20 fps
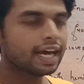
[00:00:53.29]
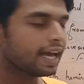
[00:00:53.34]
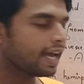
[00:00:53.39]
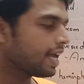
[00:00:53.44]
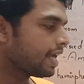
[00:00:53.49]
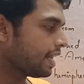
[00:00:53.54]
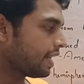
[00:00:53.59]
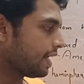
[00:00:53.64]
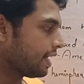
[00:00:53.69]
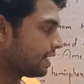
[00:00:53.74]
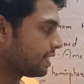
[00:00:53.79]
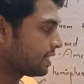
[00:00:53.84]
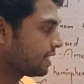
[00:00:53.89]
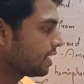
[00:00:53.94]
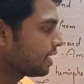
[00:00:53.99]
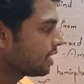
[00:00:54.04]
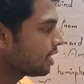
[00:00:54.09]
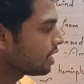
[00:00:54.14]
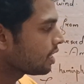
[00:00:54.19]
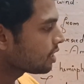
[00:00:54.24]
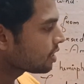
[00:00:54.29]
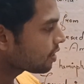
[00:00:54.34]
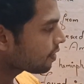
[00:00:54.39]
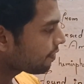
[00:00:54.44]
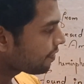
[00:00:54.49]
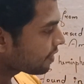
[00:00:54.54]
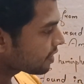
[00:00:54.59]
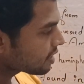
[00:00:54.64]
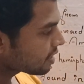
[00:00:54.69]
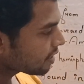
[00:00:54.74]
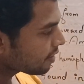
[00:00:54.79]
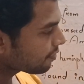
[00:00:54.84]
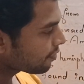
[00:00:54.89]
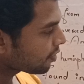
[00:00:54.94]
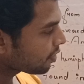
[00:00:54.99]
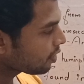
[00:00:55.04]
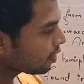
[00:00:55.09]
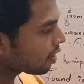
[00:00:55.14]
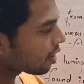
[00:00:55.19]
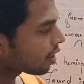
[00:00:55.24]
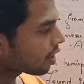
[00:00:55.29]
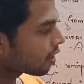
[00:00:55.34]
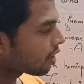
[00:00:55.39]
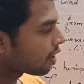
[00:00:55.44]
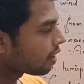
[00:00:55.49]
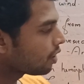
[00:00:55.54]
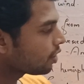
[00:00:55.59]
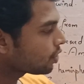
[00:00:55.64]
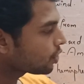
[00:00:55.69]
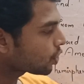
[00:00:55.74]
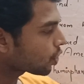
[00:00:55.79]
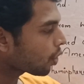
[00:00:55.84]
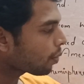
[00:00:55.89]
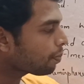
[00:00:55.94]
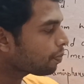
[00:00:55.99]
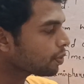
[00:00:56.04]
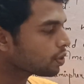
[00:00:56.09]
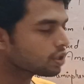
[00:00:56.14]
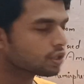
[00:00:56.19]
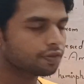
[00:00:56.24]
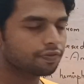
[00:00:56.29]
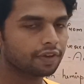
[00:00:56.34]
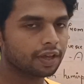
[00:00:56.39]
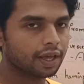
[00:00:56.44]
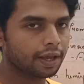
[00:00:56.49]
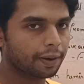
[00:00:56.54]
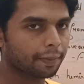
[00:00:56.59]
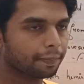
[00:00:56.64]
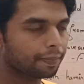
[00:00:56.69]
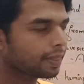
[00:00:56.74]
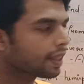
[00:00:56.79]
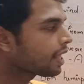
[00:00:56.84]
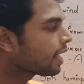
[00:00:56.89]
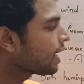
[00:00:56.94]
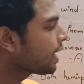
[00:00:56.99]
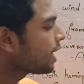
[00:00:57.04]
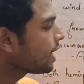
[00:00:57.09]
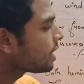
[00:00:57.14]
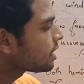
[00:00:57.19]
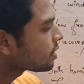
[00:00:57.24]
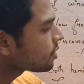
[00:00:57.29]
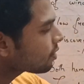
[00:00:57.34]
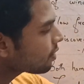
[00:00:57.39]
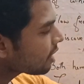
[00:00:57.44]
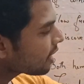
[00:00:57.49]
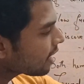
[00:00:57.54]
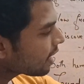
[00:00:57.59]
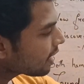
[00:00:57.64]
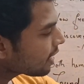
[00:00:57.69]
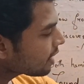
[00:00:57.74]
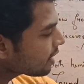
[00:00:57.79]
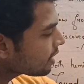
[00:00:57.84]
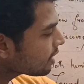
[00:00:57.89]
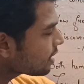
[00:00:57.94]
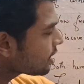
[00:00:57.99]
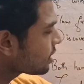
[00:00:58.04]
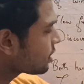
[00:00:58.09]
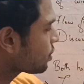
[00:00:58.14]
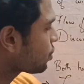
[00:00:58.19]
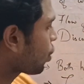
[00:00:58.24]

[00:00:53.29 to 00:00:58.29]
areas? So first of all, troposphere. So in this